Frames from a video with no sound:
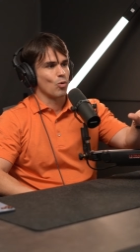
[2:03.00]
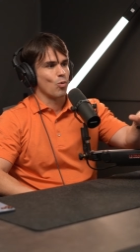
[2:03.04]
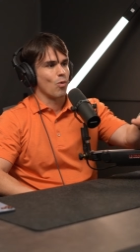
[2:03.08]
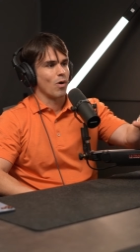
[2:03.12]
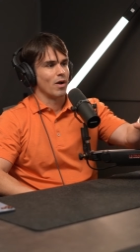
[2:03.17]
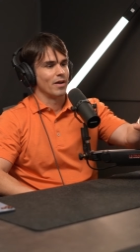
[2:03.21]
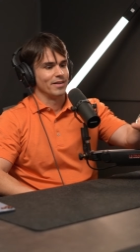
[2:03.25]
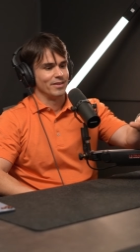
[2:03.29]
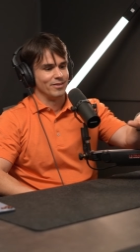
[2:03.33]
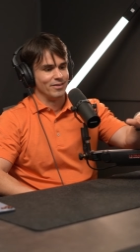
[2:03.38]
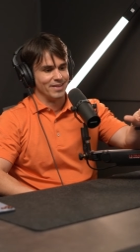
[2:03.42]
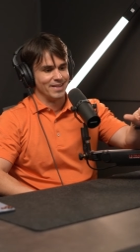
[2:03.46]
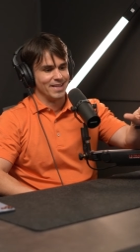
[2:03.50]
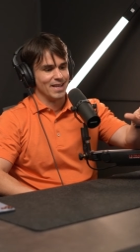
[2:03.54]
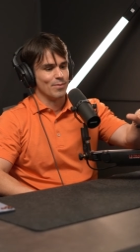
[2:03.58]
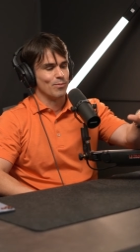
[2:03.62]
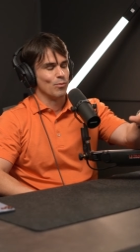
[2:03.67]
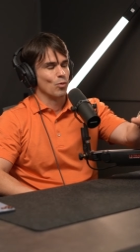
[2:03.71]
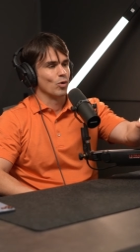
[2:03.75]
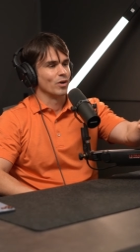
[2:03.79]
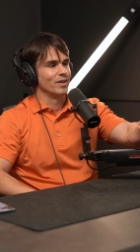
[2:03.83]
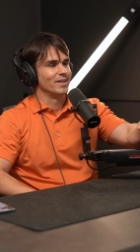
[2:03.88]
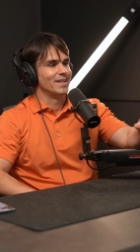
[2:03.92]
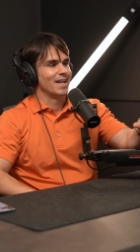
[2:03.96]
you get
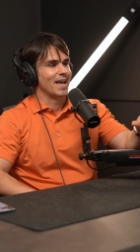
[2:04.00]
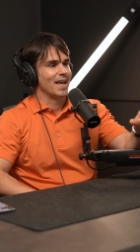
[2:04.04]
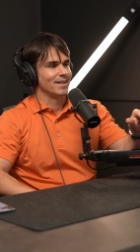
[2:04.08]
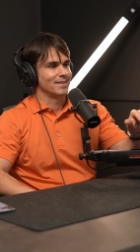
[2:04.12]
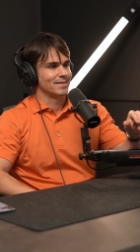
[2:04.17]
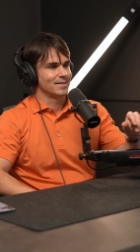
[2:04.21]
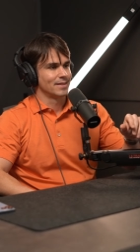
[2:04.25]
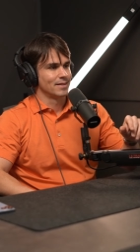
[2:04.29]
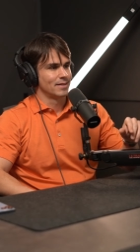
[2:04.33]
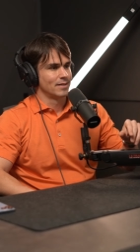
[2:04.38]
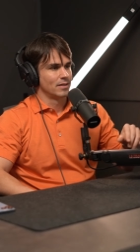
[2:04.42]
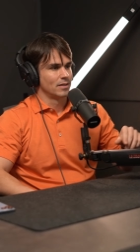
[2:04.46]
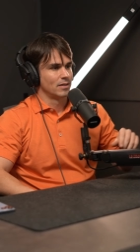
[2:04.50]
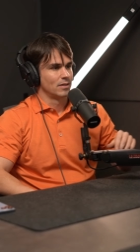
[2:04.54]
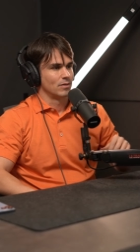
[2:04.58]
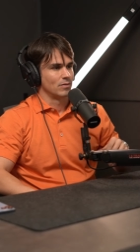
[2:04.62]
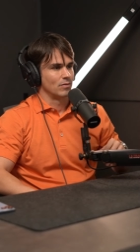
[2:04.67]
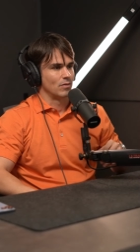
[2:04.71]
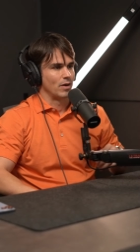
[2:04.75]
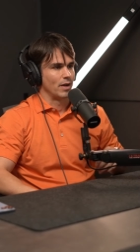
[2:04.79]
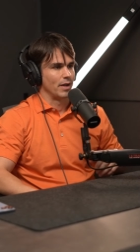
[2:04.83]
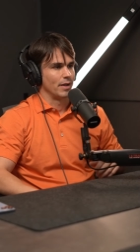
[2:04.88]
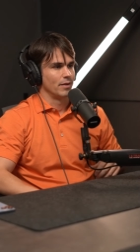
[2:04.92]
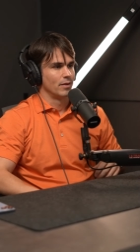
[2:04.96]
more debt
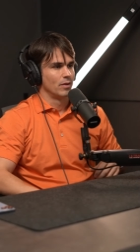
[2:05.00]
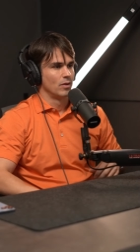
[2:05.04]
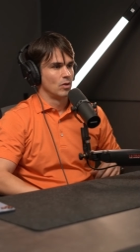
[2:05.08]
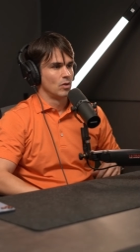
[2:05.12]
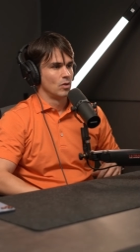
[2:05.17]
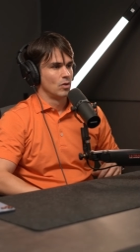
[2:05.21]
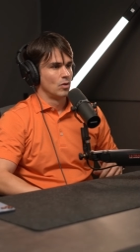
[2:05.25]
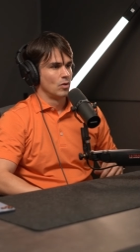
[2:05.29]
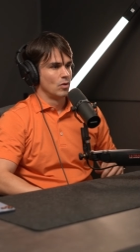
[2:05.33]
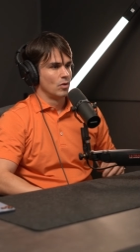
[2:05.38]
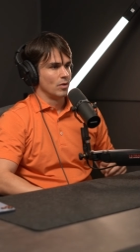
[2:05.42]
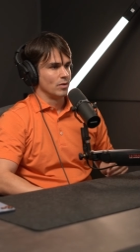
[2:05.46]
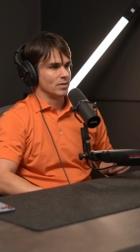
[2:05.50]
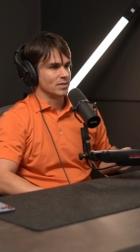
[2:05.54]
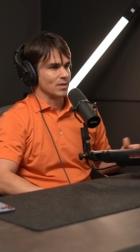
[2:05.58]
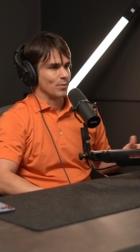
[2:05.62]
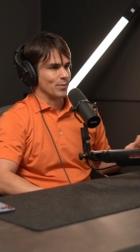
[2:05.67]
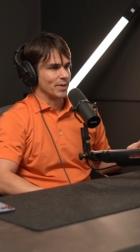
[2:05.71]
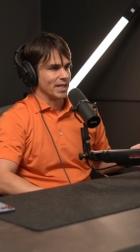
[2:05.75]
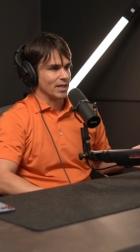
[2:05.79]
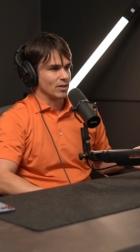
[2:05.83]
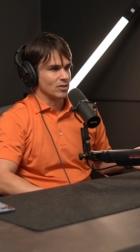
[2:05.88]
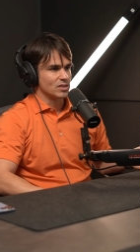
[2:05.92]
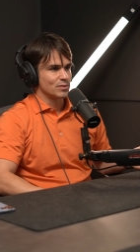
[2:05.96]
right right
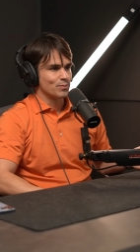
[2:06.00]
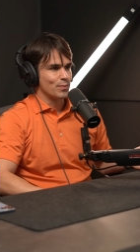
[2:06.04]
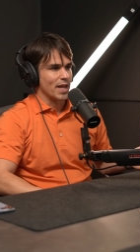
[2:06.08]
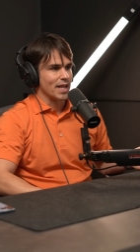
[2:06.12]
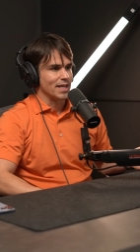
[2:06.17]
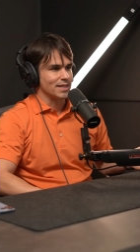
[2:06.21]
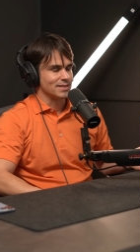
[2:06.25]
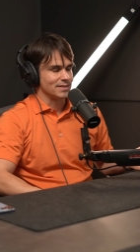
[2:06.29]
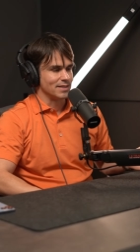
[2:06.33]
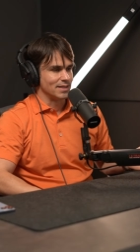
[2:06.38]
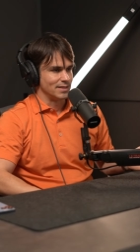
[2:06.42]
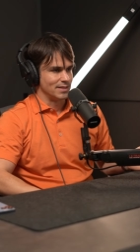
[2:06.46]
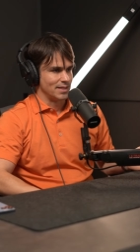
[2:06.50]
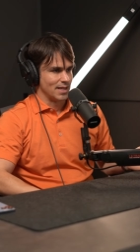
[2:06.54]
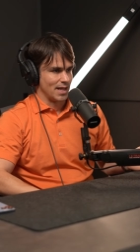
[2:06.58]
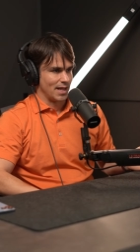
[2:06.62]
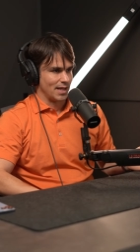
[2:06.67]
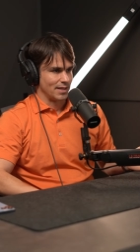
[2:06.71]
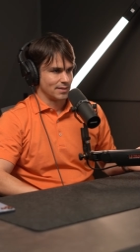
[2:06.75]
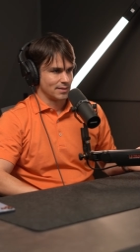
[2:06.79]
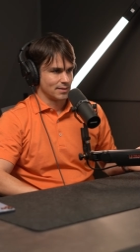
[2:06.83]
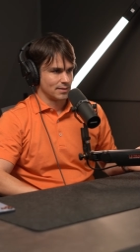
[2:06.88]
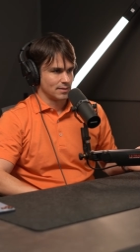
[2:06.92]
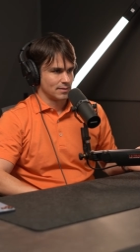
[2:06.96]
somebody else pays the
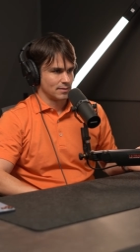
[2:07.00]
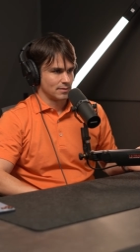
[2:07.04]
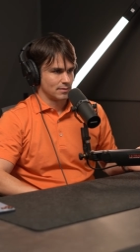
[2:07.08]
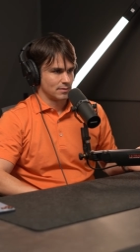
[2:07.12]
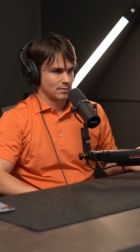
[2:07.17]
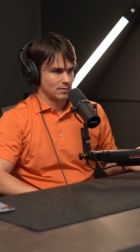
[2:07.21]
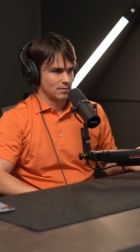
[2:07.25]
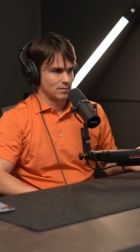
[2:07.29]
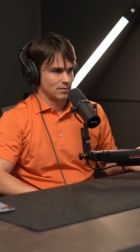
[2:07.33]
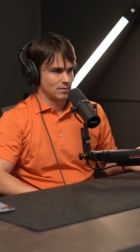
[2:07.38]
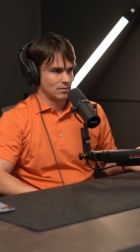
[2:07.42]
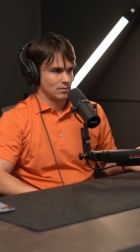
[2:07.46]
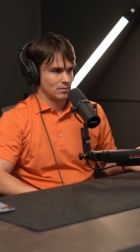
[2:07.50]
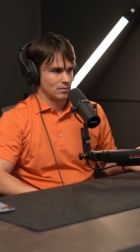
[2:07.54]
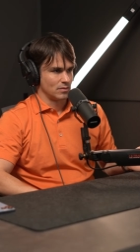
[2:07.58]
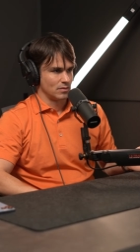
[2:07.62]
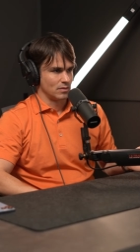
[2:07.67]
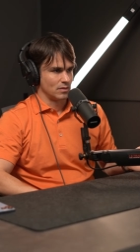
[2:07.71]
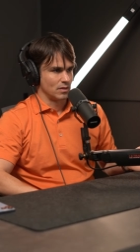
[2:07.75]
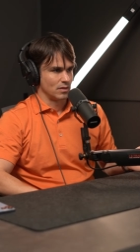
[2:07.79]
debt mm-hmm.